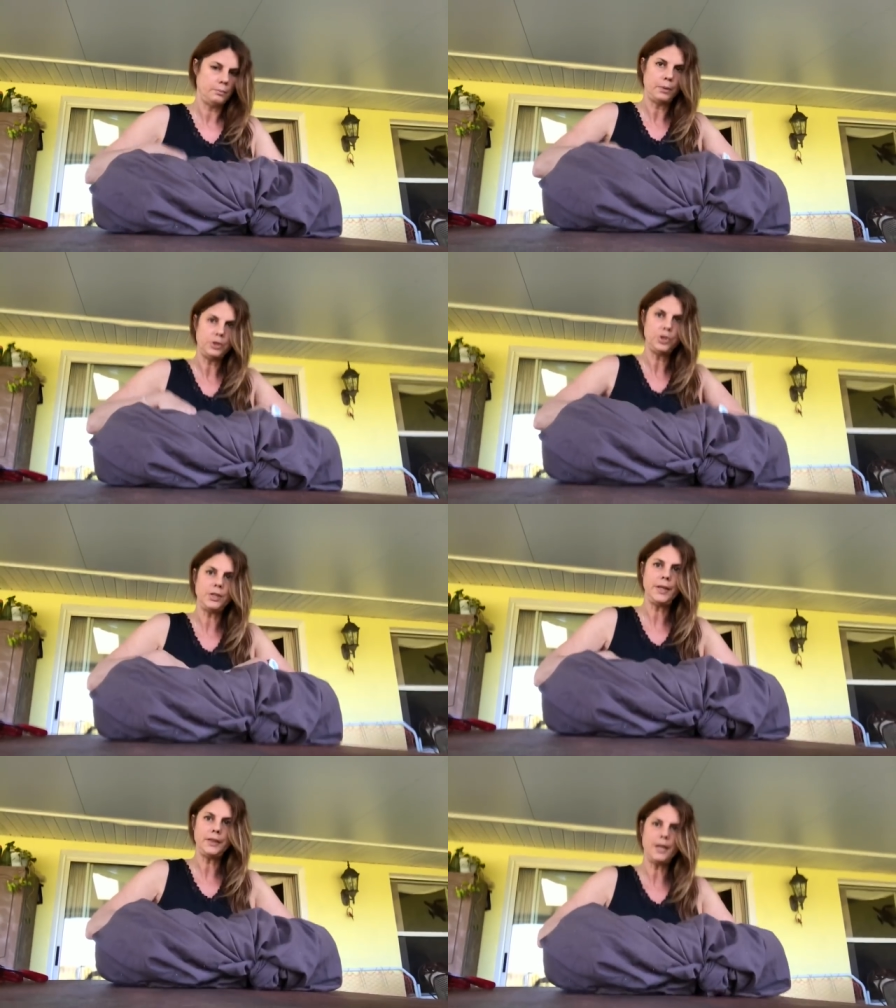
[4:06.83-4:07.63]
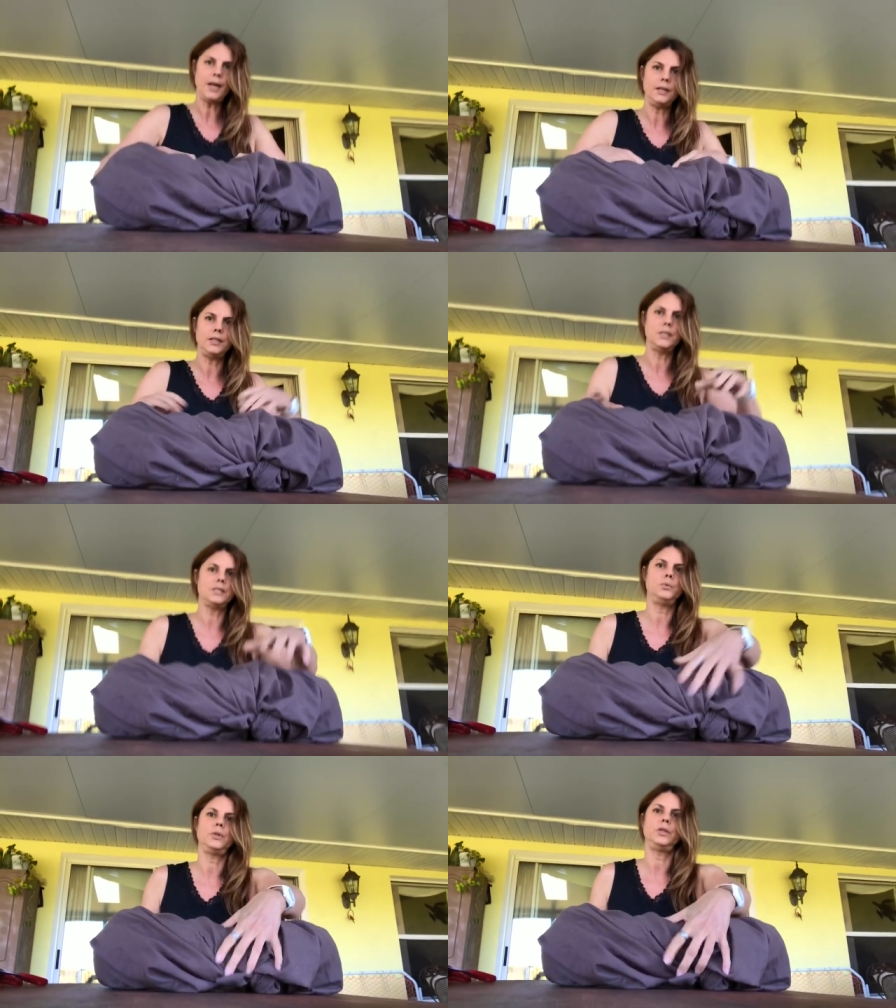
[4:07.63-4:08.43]
bunchy like that it
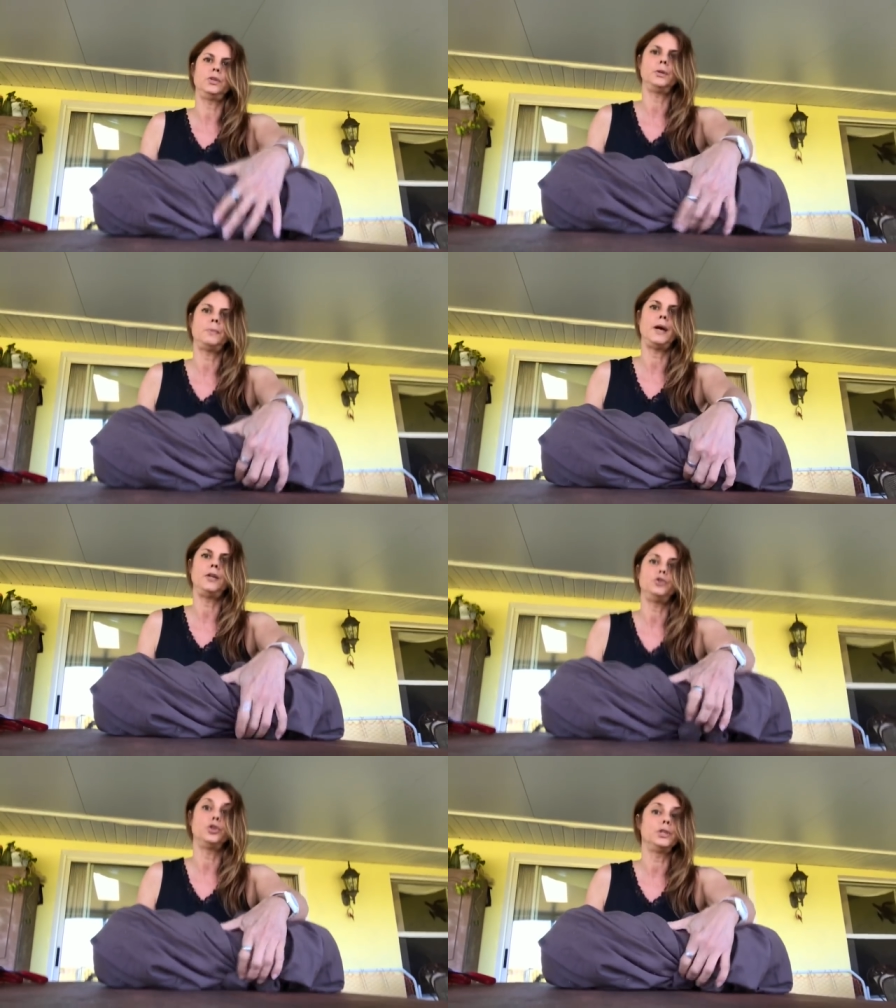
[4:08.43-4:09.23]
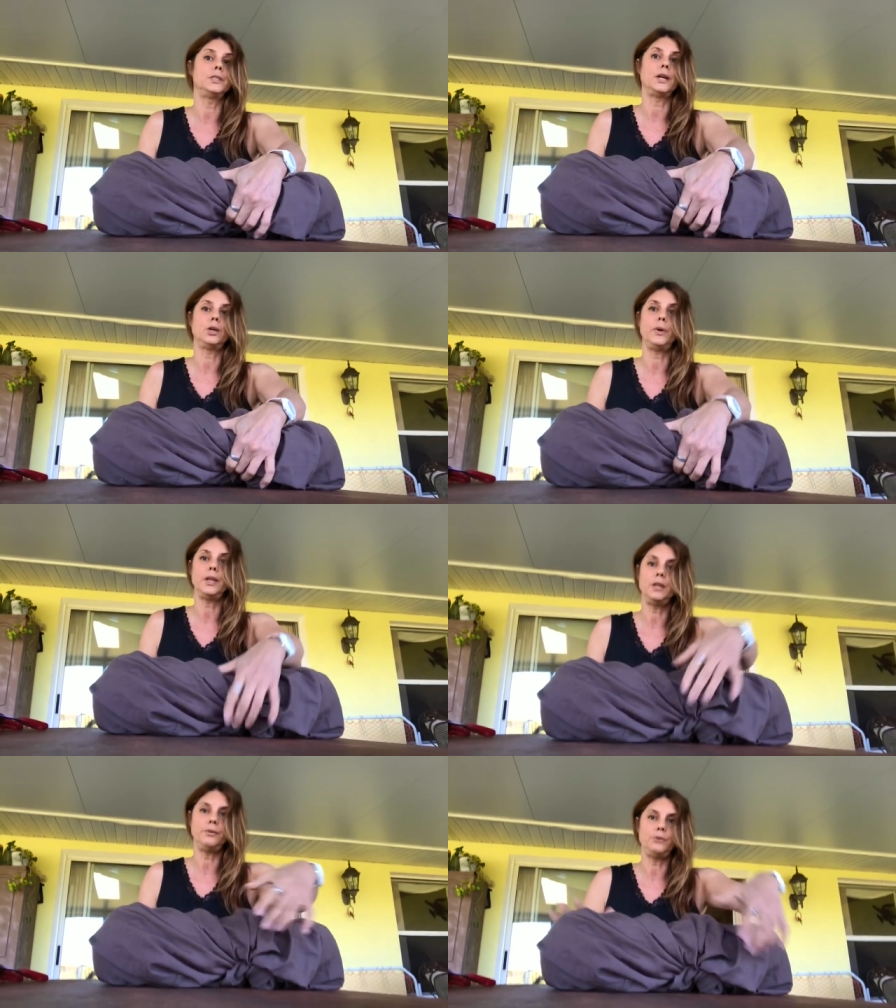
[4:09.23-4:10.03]
doesn't really look bad you could
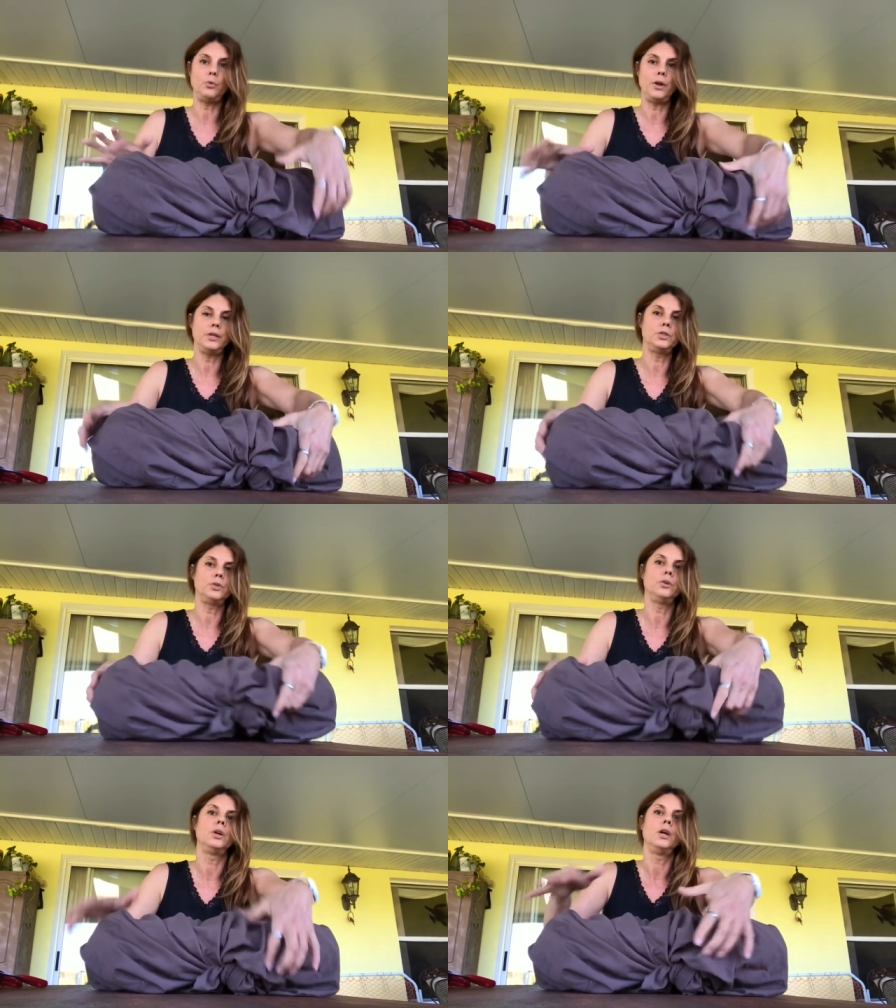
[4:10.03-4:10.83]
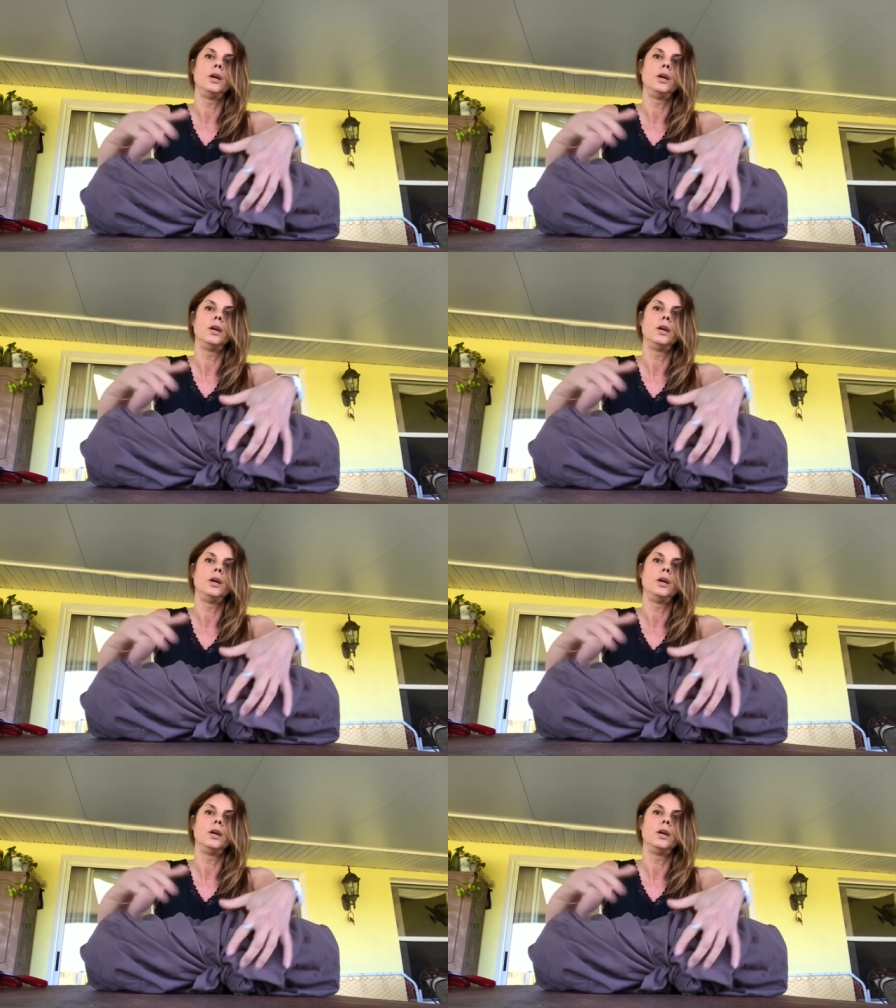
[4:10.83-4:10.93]
decorate it if you wanted to